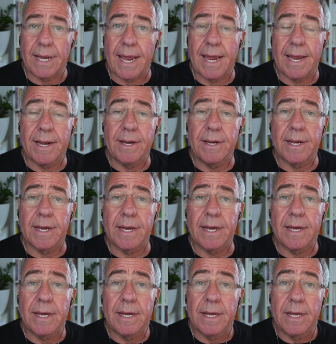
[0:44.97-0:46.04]
And
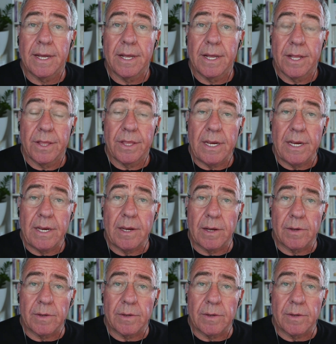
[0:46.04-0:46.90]
the